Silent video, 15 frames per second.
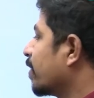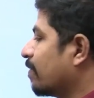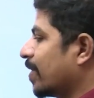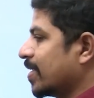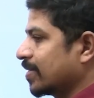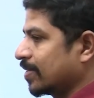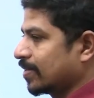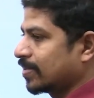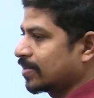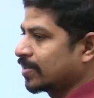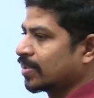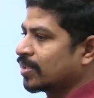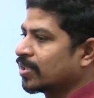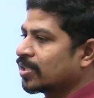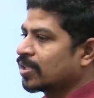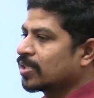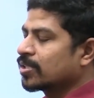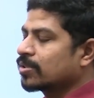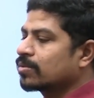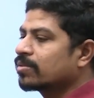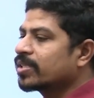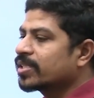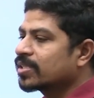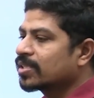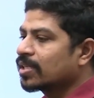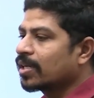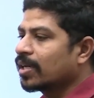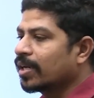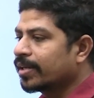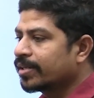devices. So this
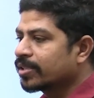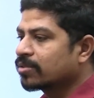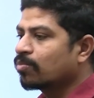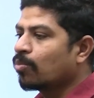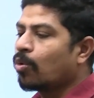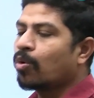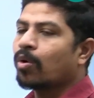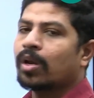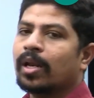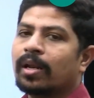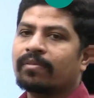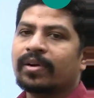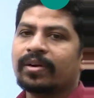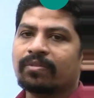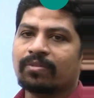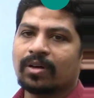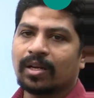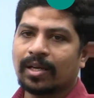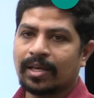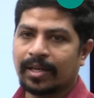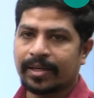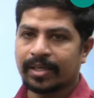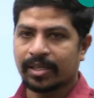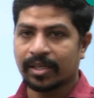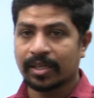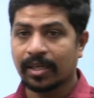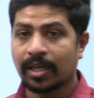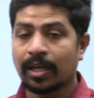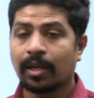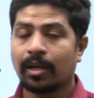uh, is more relevant for
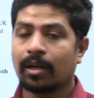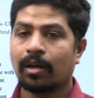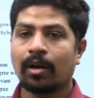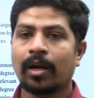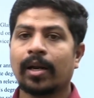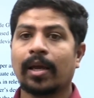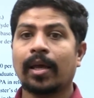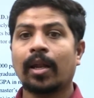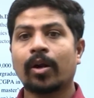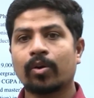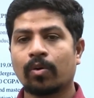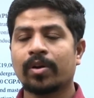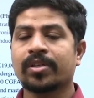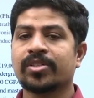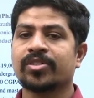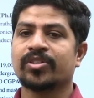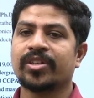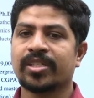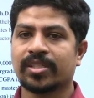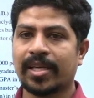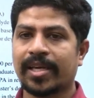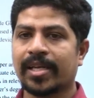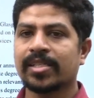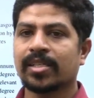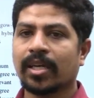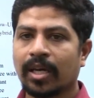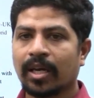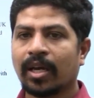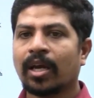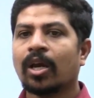electrical and electronics engineers. I can
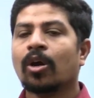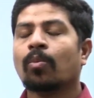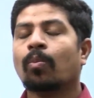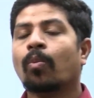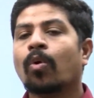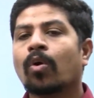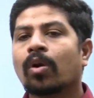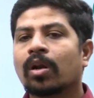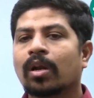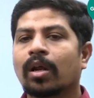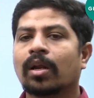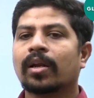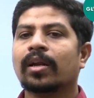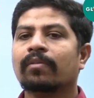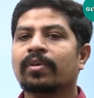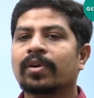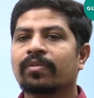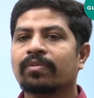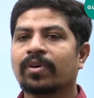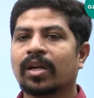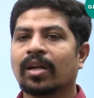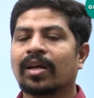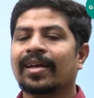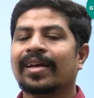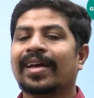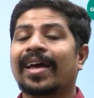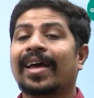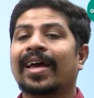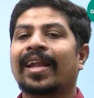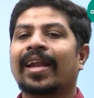say more relevant for
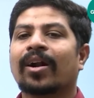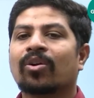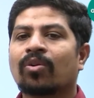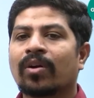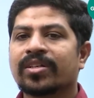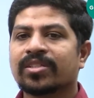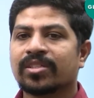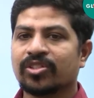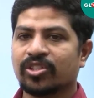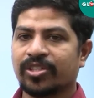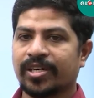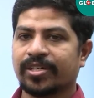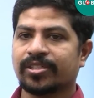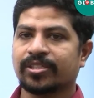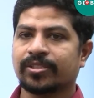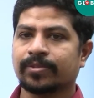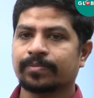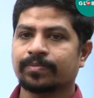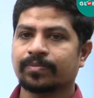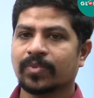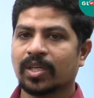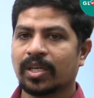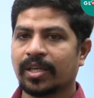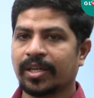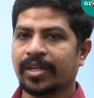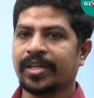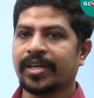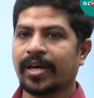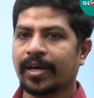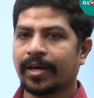electronics engineers in
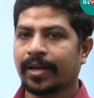India,